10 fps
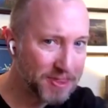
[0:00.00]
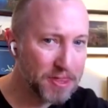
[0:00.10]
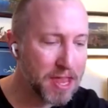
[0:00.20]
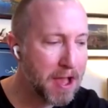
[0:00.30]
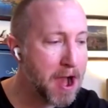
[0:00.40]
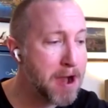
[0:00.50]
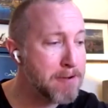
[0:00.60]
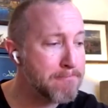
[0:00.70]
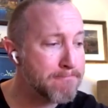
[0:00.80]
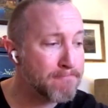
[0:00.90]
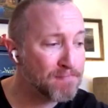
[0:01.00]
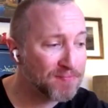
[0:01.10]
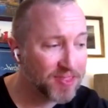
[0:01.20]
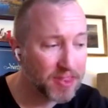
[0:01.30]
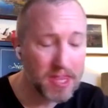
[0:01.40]
and
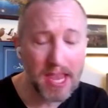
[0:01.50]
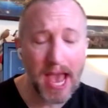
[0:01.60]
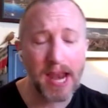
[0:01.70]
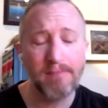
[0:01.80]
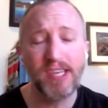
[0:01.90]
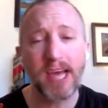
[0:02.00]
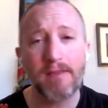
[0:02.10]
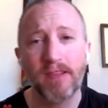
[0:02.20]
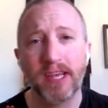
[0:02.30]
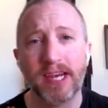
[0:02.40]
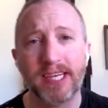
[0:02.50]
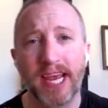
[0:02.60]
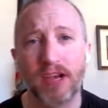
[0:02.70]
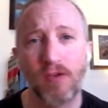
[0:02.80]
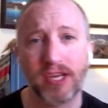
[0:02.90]
I'm definitely going to take
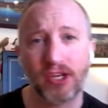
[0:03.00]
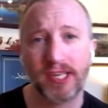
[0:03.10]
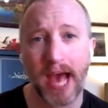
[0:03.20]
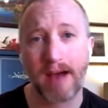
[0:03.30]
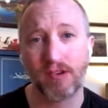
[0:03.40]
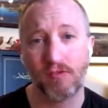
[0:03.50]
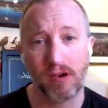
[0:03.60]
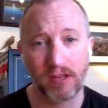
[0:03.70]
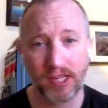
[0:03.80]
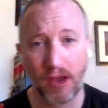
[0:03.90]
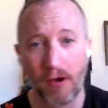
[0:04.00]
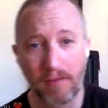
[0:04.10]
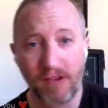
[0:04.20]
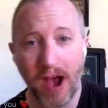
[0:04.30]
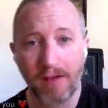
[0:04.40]
questions afterwards. So if
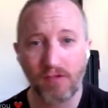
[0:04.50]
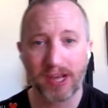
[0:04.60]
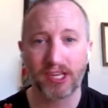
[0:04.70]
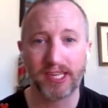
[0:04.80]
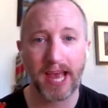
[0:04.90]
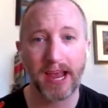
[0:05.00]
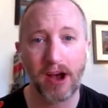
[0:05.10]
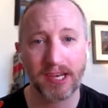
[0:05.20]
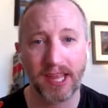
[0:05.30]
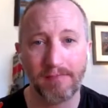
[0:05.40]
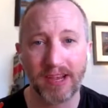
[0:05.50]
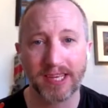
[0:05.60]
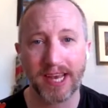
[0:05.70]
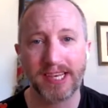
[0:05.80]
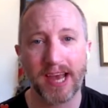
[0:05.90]
you have questions, hang on to them, because I
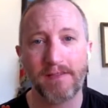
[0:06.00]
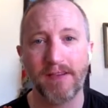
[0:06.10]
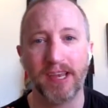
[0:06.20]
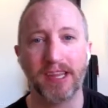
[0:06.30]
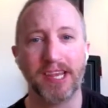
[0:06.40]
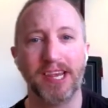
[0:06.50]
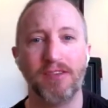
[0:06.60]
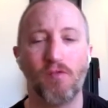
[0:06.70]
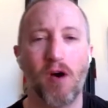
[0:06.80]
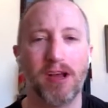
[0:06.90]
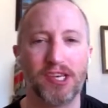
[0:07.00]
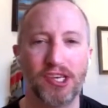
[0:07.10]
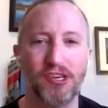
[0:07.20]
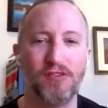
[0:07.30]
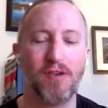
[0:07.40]
definitely want
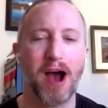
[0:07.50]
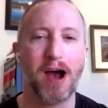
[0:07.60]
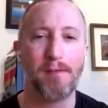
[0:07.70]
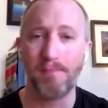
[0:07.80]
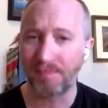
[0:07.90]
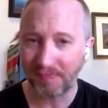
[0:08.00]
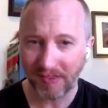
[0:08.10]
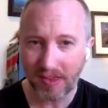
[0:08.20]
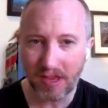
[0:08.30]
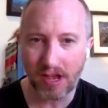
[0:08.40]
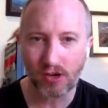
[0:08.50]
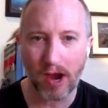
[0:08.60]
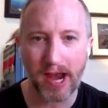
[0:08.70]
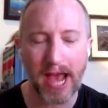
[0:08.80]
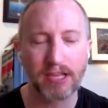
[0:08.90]
to try
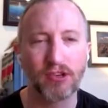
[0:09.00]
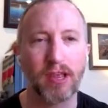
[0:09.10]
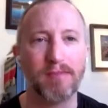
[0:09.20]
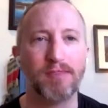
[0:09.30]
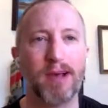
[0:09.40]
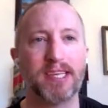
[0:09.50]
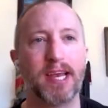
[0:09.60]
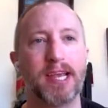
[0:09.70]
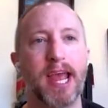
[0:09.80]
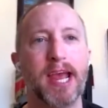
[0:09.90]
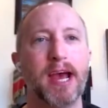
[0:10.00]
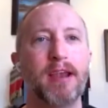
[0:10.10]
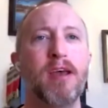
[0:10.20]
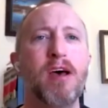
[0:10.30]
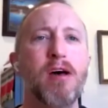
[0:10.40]
to answer them as best I can.
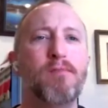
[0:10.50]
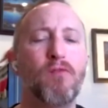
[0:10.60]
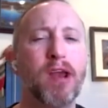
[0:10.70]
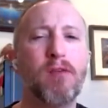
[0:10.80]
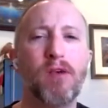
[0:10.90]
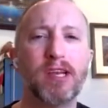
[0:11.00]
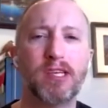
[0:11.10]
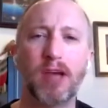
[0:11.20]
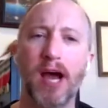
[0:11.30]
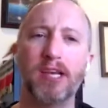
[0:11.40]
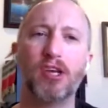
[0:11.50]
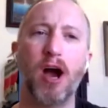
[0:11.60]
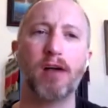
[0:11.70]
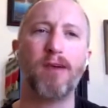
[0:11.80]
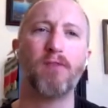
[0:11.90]
But what I wanted to kind of
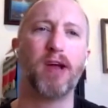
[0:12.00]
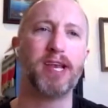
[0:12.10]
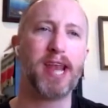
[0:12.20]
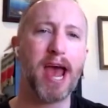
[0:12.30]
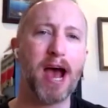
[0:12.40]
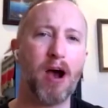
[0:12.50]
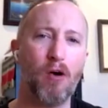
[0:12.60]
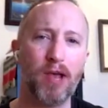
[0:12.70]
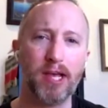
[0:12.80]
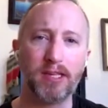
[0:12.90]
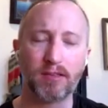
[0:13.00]
talk about right now is,